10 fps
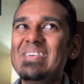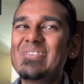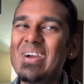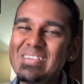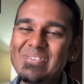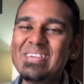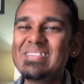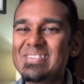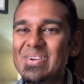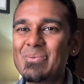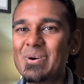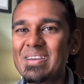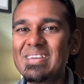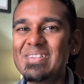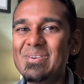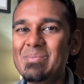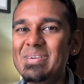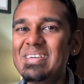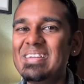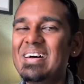graduated and started working a little
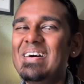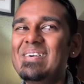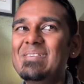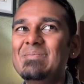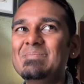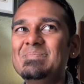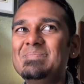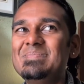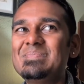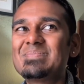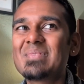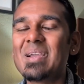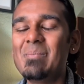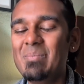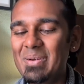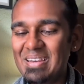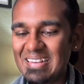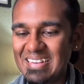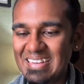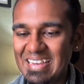bit.
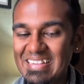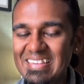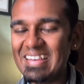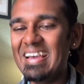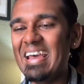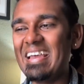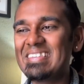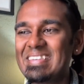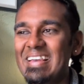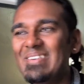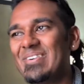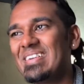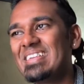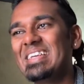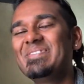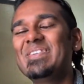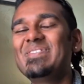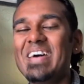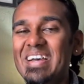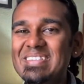But it accelerated even
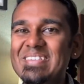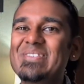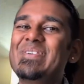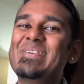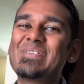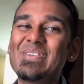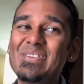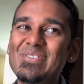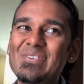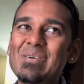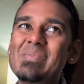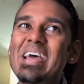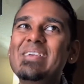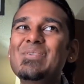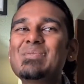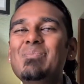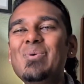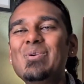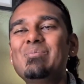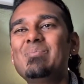faster when I was on this trip, and it was
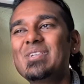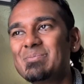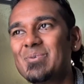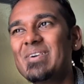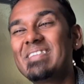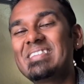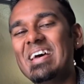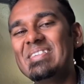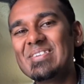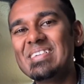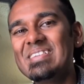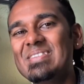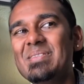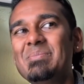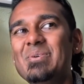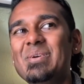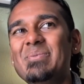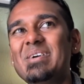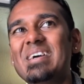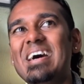much more exaggerated to the point
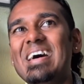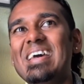where